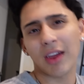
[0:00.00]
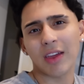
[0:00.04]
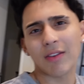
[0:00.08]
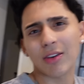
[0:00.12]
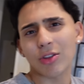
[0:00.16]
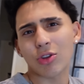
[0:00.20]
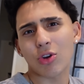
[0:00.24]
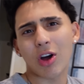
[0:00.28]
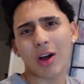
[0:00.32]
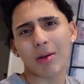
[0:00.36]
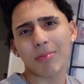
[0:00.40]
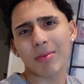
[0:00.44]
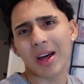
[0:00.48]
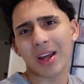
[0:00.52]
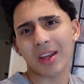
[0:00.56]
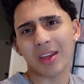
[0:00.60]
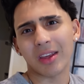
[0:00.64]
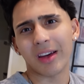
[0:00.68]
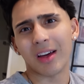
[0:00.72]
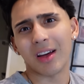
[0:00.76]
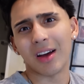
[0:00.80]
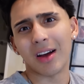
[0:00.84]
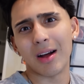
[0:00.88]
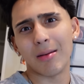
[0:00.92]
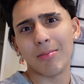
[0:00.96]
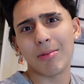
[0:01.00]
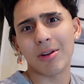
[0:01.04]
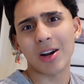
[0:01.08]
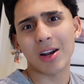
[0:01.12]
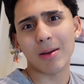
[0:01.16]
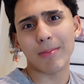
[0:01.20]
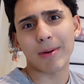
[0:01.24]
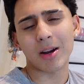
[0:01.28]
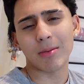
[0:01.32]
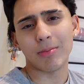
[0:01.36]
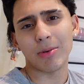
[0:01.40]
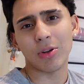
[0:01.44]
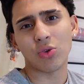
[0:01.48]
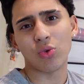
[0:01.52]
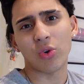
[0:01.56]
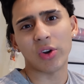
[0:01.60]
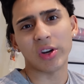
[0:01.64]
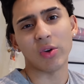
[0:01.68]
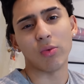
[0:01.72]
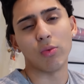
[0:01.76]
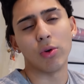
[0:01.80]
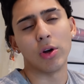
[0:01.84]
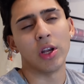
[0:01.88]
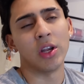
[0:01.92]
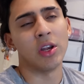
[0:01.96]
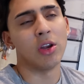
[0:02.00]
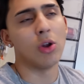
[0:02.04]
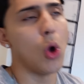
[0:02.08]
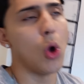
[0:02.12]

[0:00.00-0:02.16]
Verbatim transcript: even though I'm not young, I'm literally about to be 21.